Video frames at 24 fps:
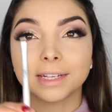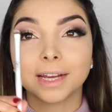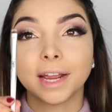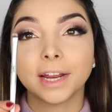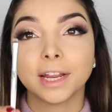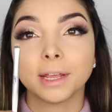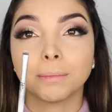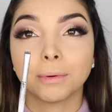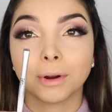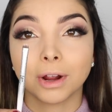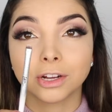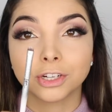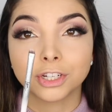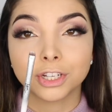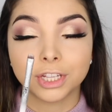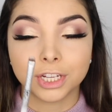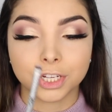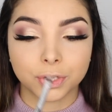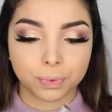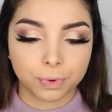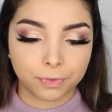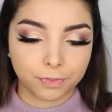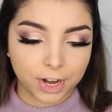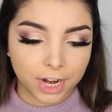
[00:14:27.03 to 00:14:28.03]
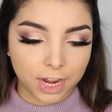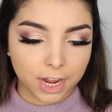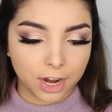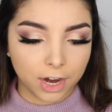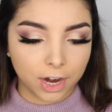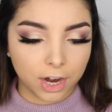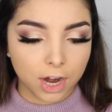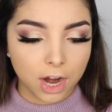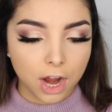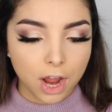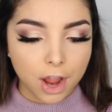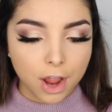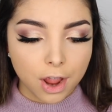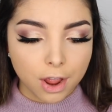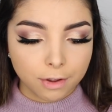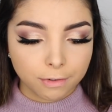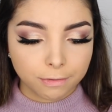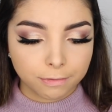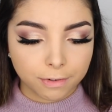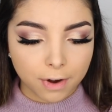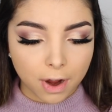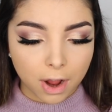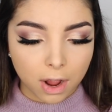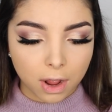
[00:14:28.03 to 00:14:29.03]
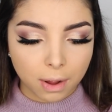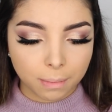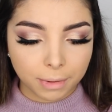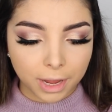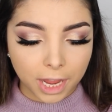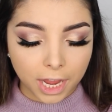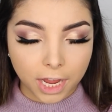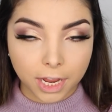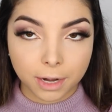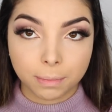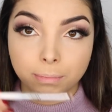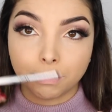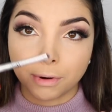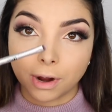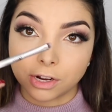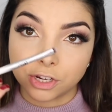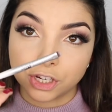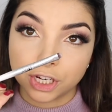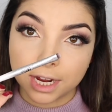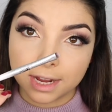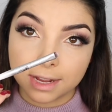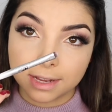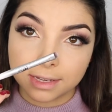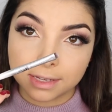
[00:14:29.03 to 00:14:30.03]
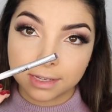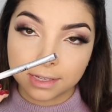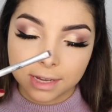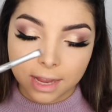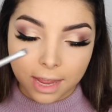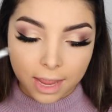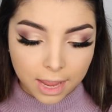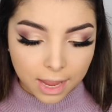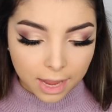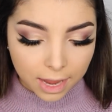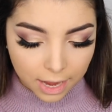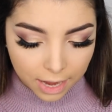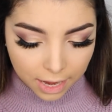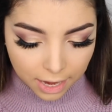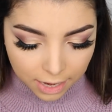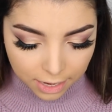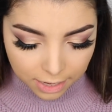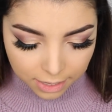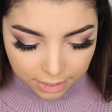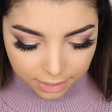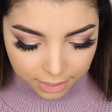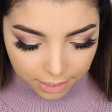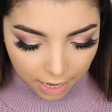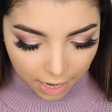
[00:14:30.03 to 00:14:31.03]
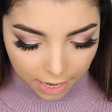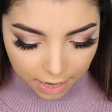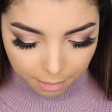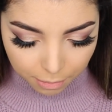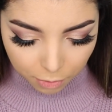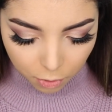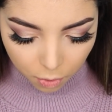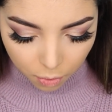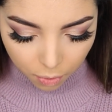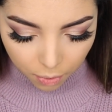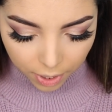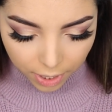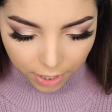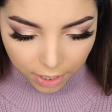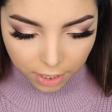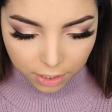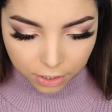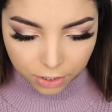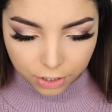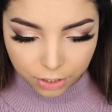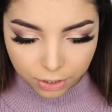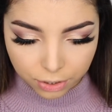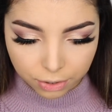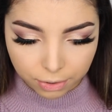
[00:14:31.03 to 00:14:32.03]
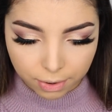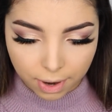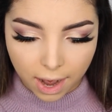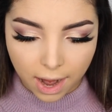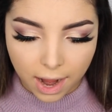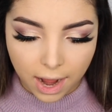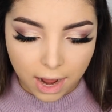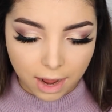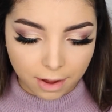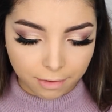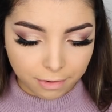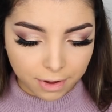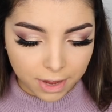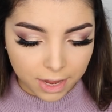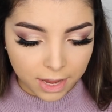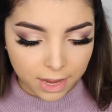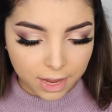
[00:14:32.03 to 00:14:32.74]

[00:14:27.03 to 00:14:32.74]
tiny brush, this one right here from It Brushes, and I am going to grab